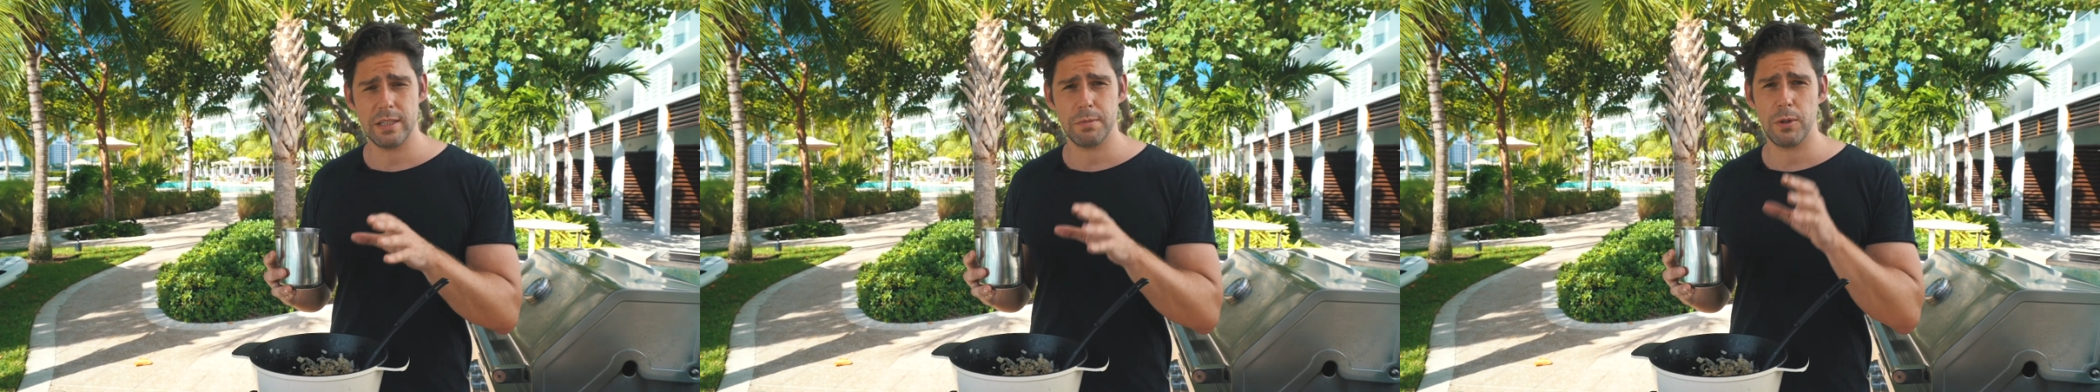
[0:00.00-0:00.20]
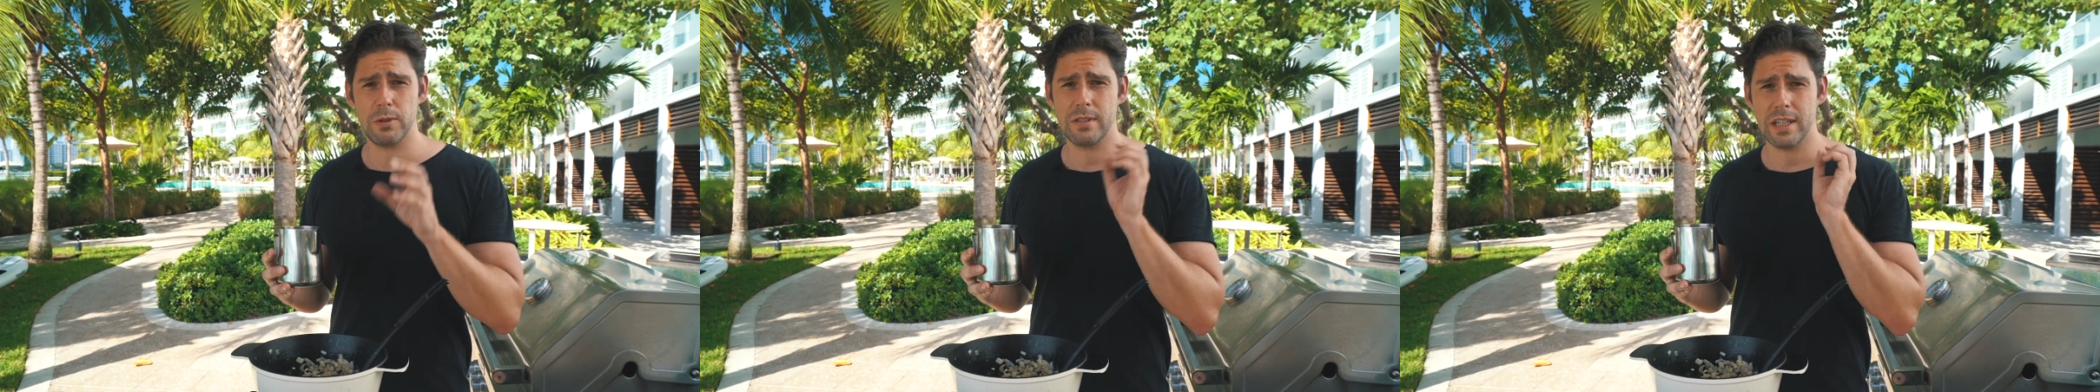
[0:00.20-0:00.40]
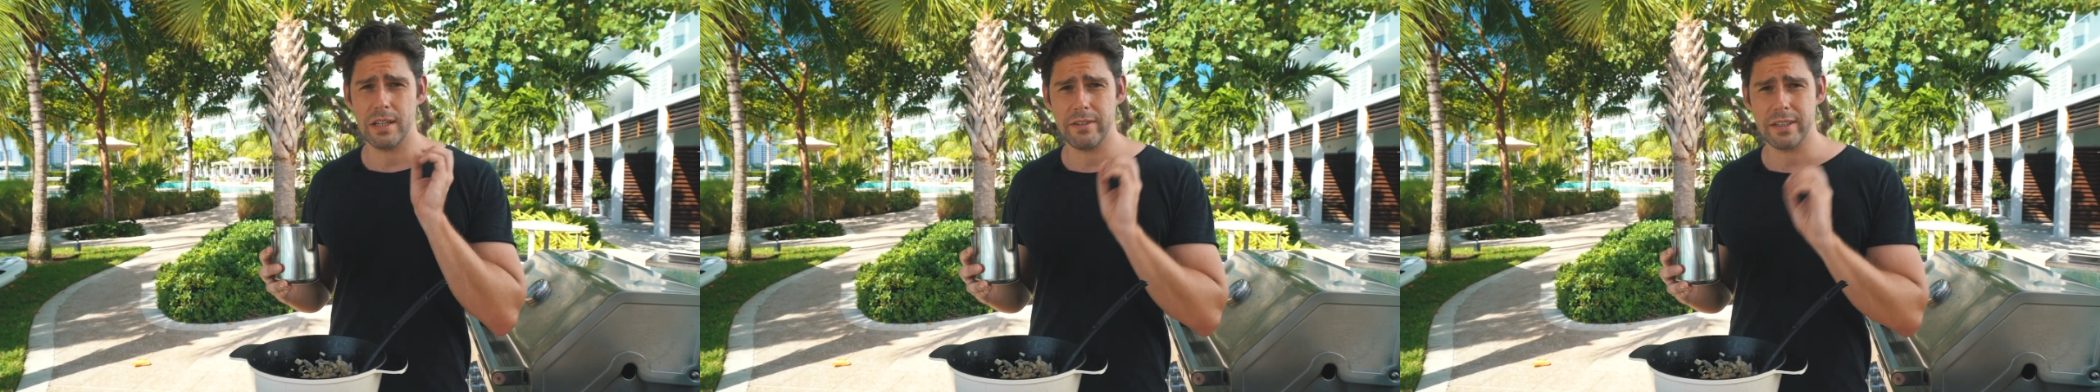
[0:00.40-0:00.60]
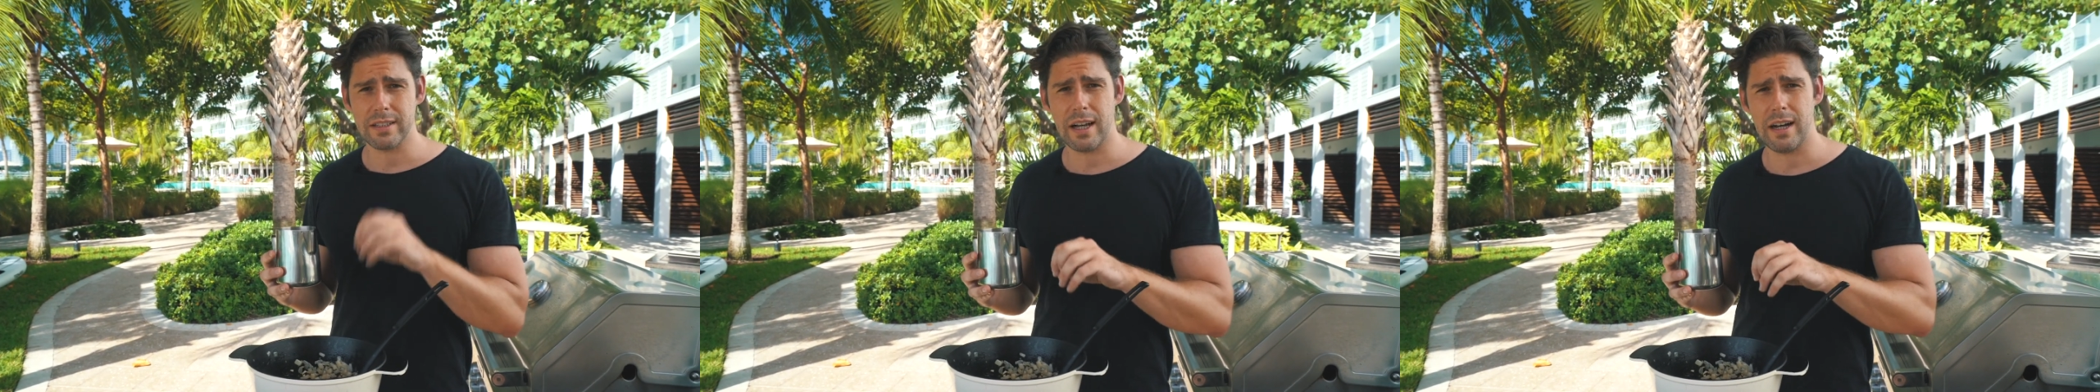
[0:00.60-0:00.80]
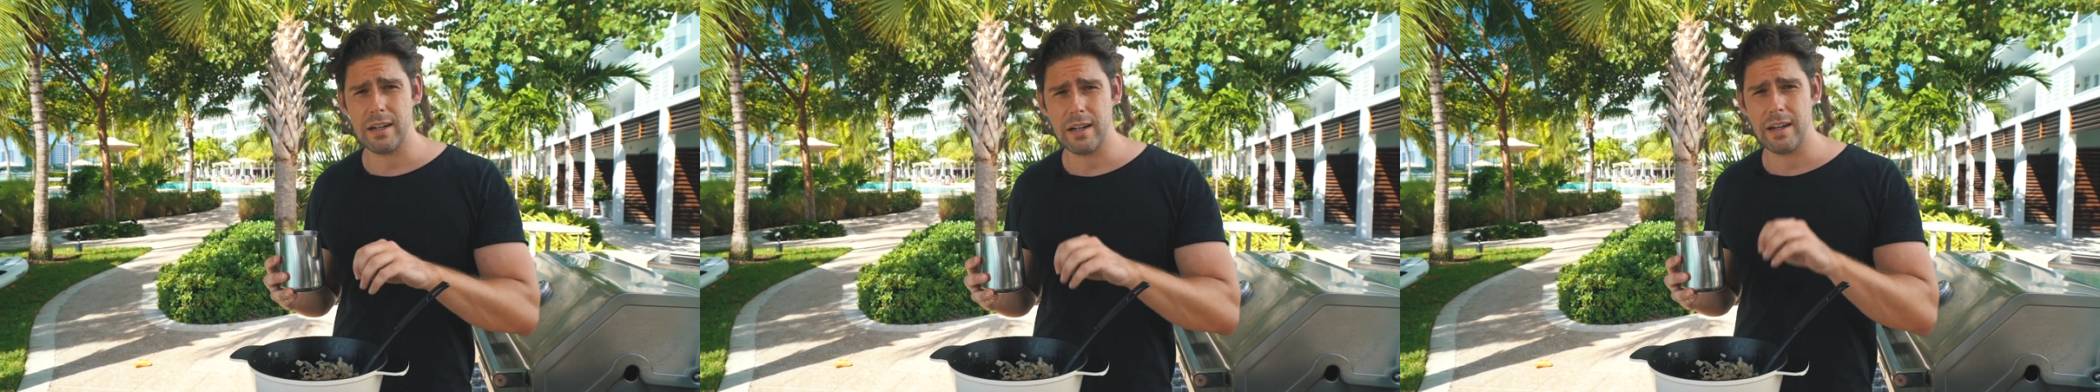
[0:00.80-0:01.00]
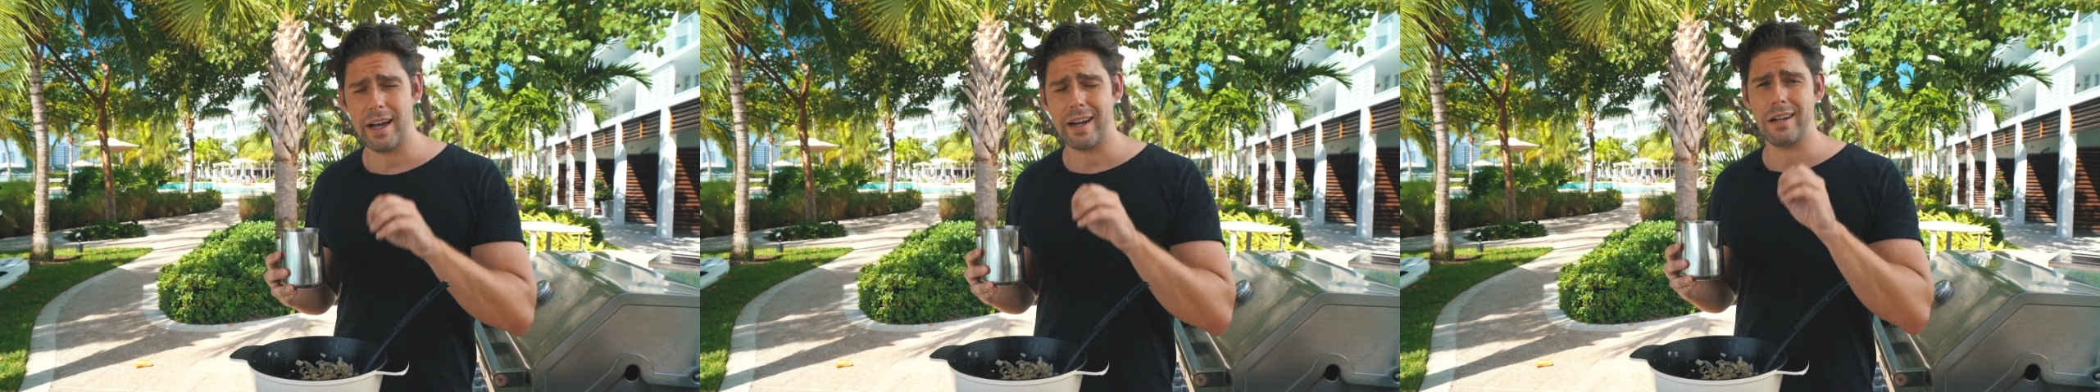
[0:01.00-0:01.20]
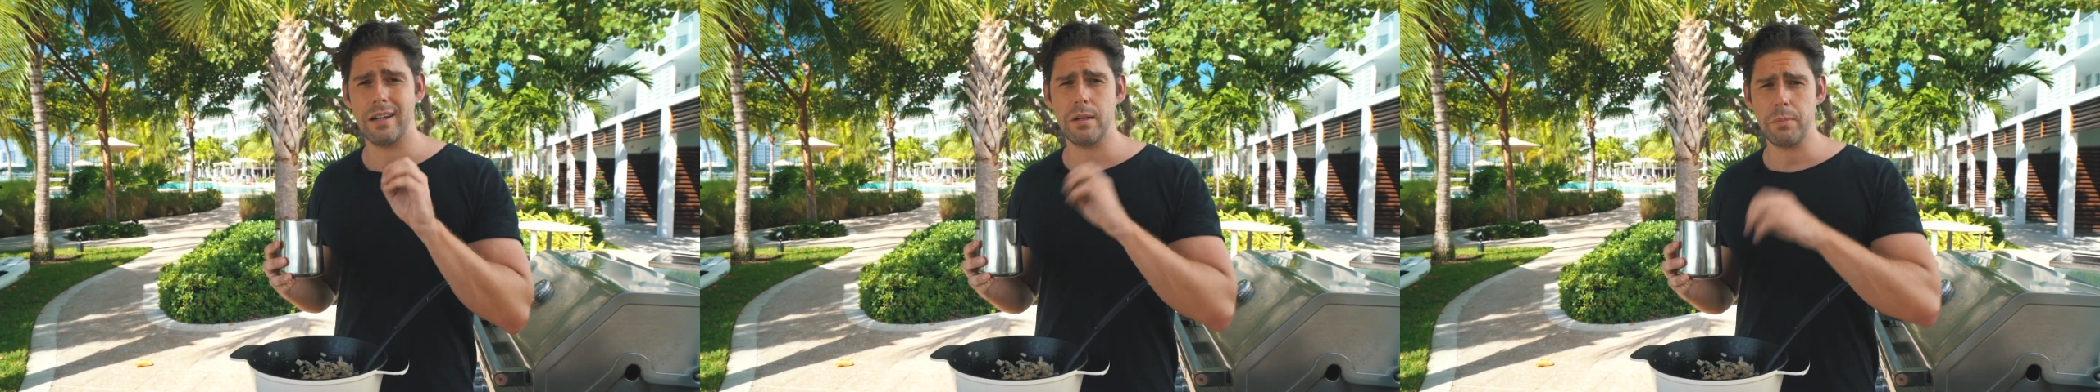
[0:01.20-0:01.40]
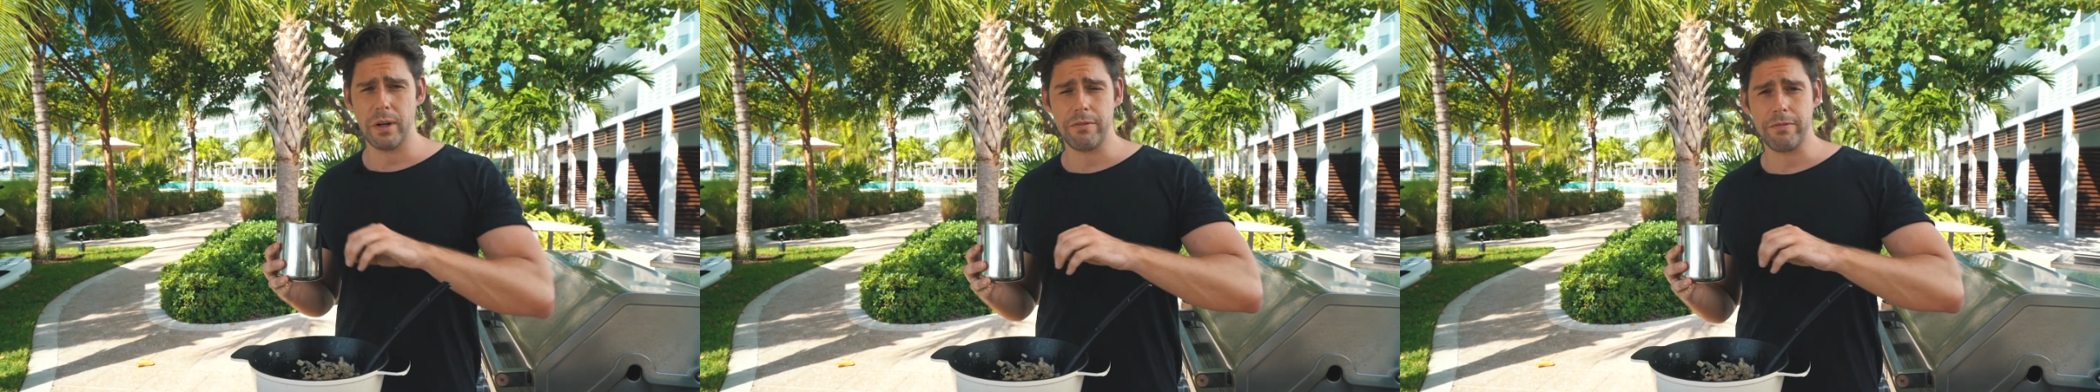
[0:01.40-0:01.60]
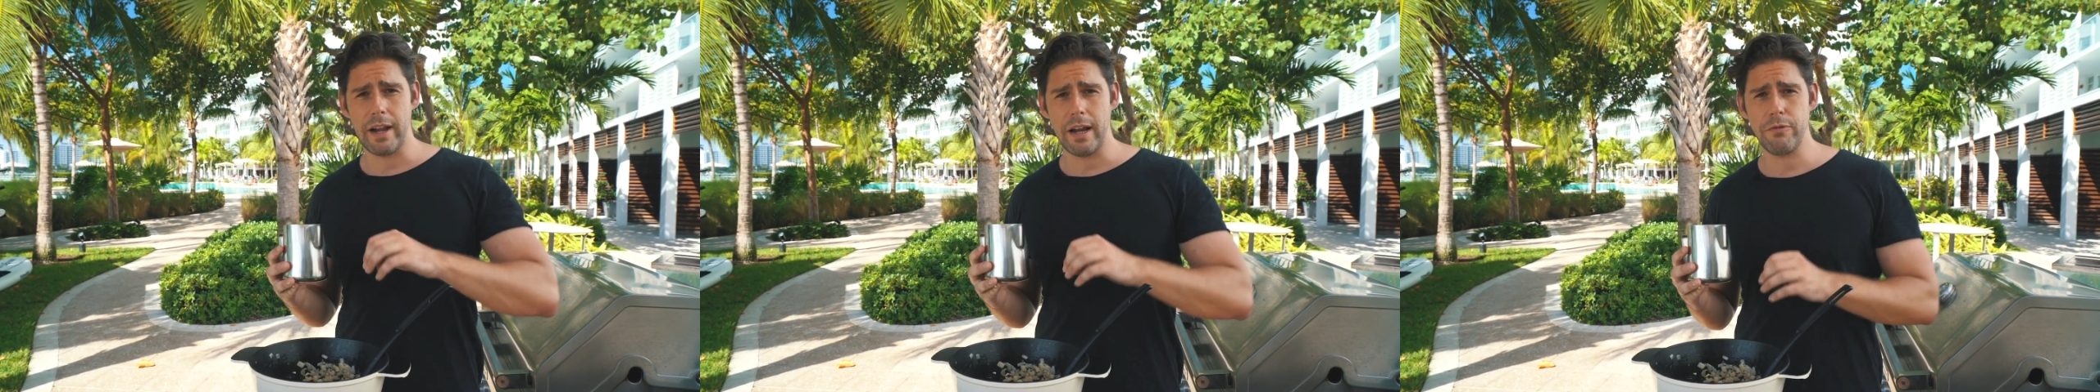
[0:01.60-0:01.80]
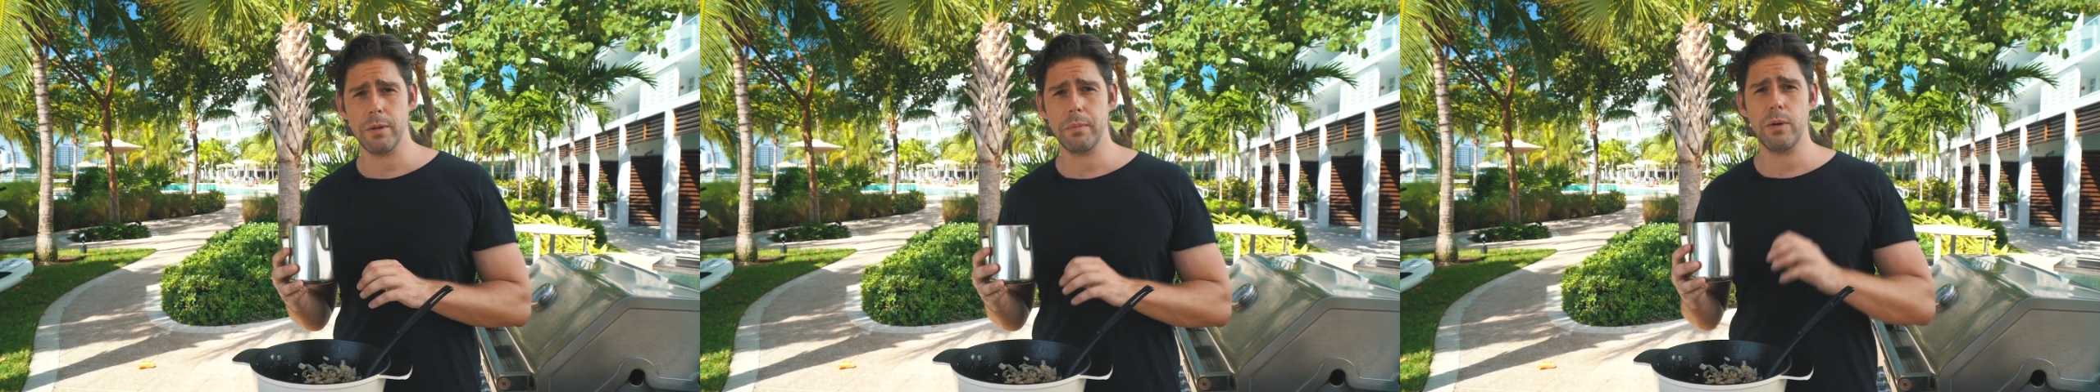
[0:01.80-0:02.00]
It's supposed to give it color and a little bit of
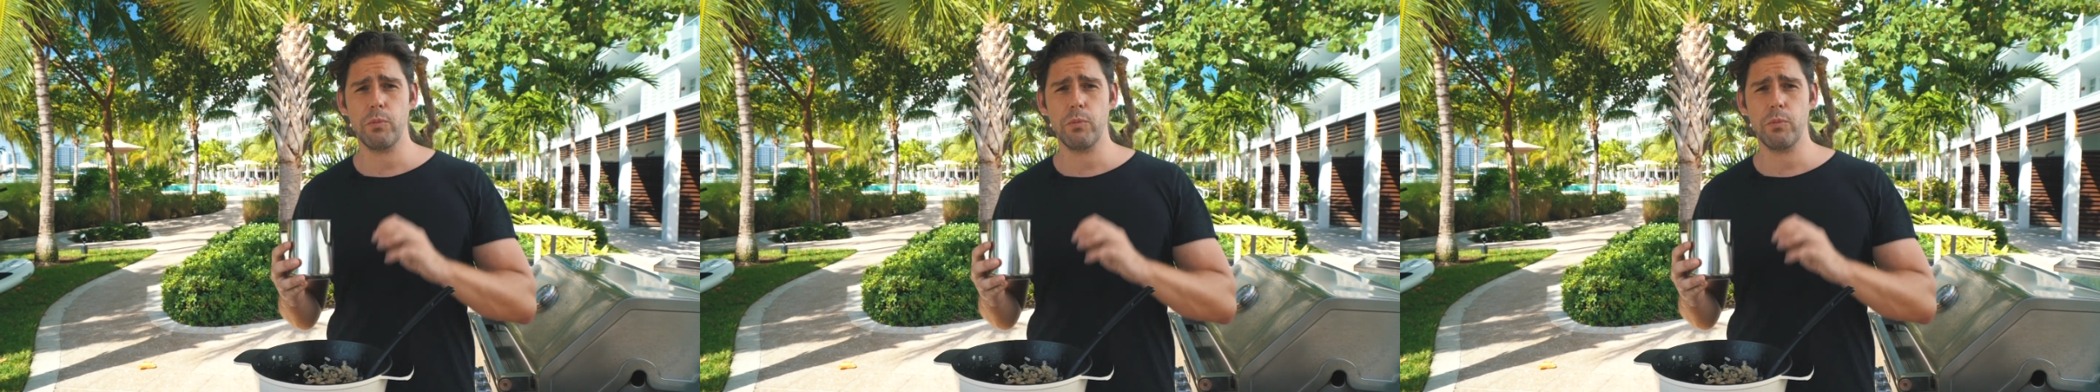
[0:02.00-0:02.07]
flavoring,